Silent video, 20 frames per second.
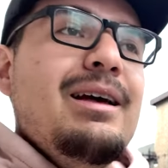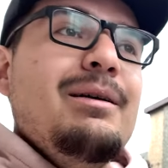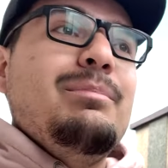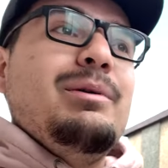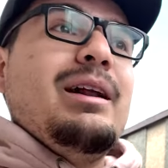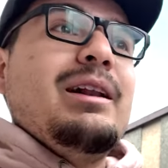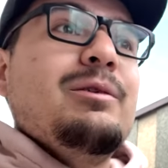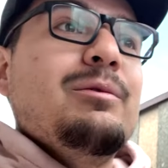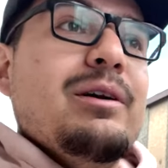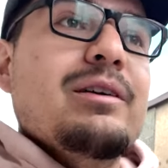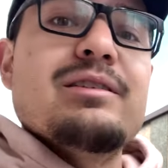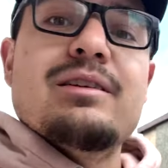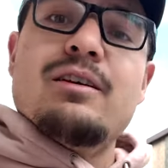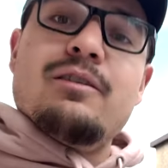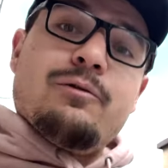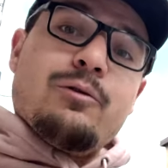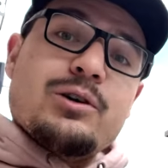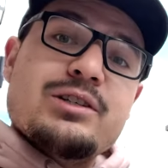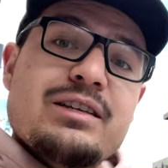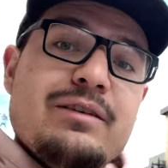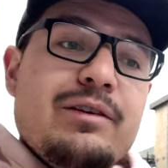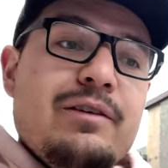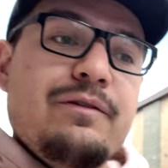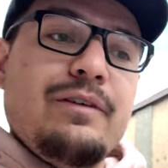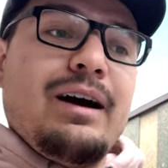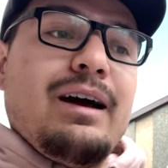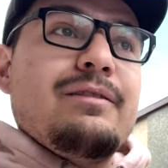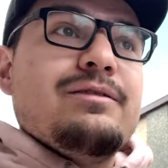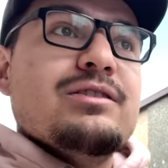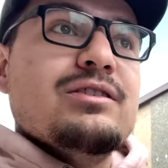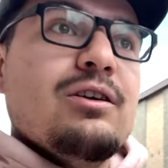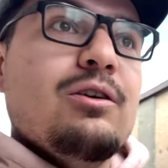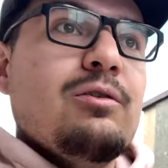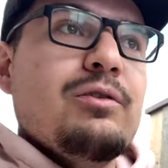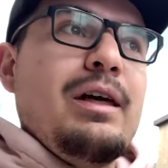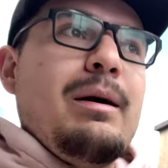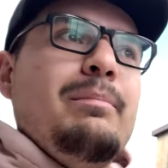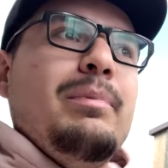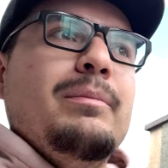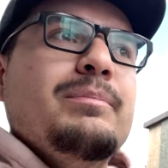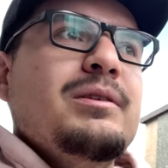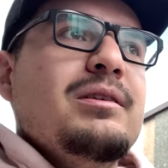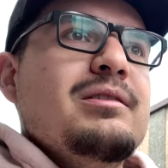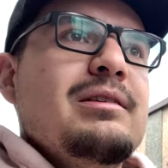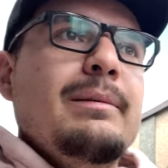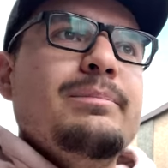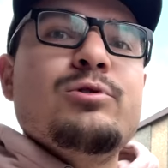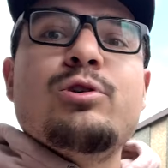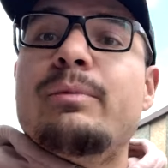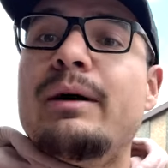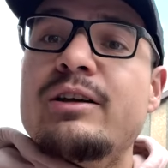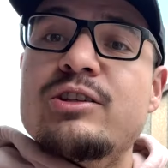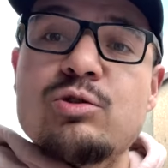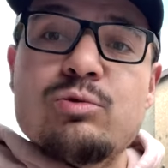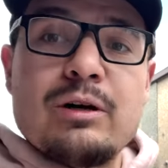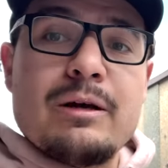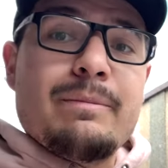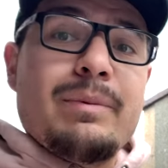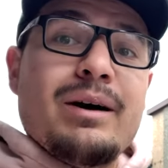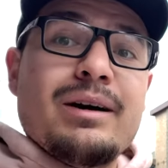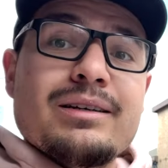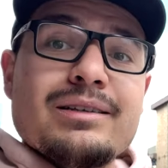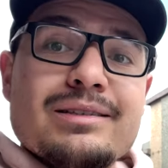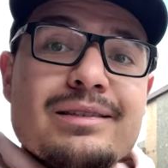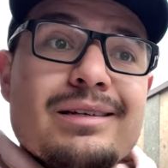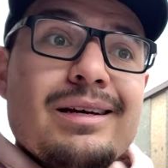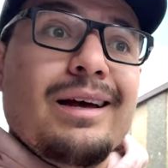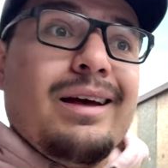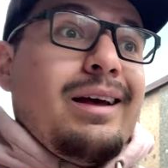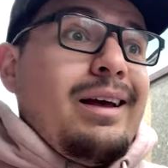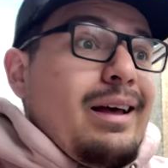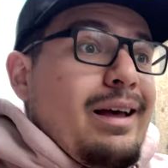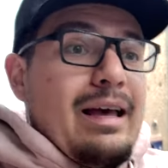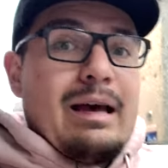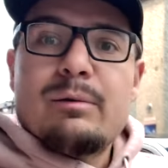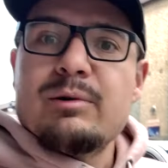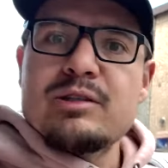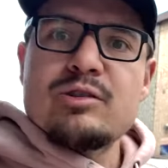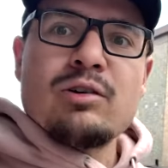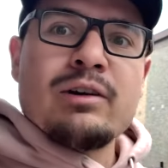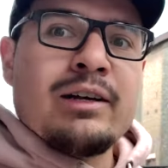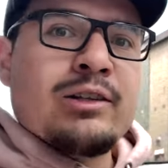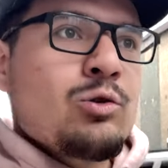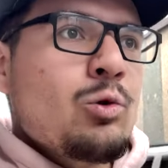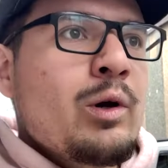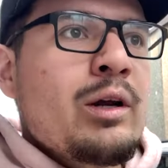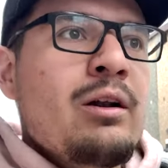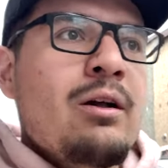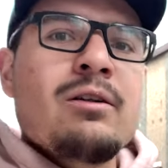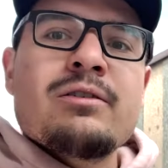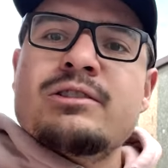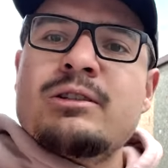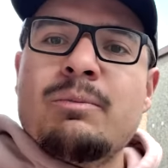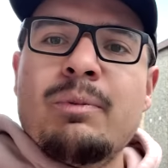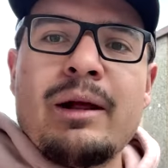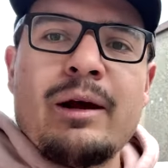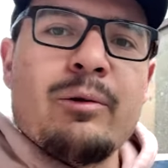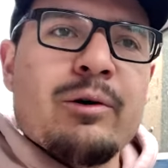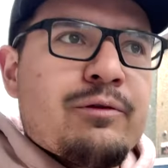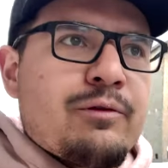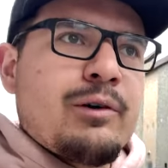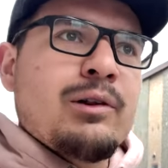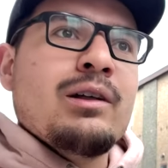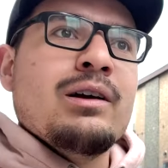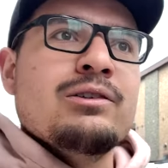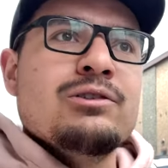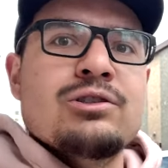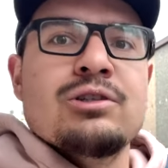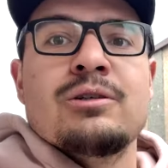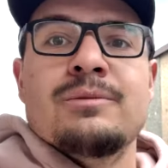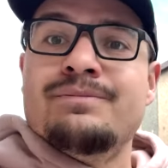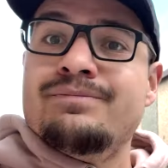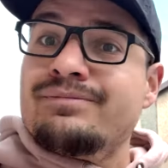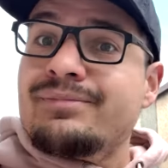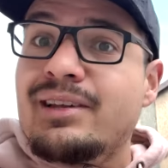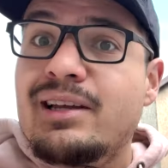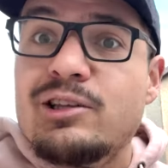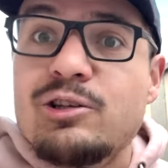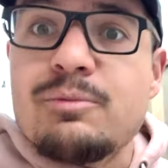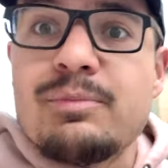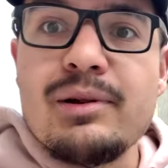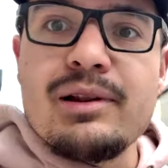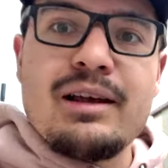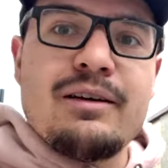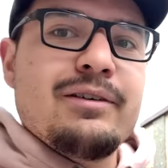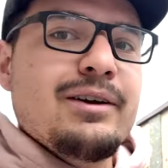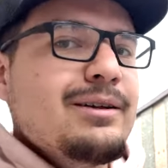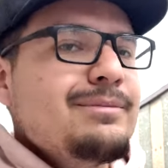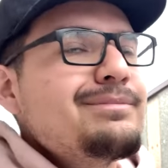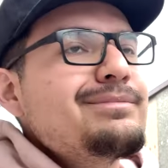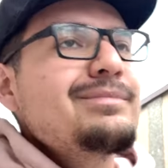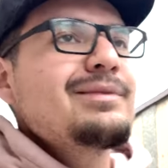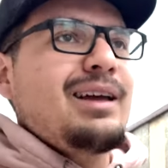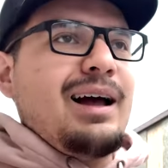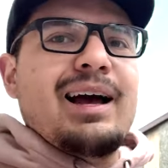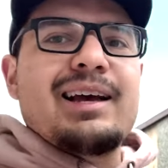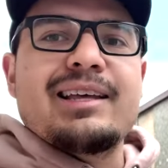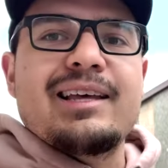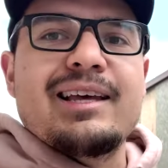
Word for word: But anyways, four seventy-five. So that bumps us up to about twenty bucks, and we still got twenty dollars to play with for lunch. Can you believe it? I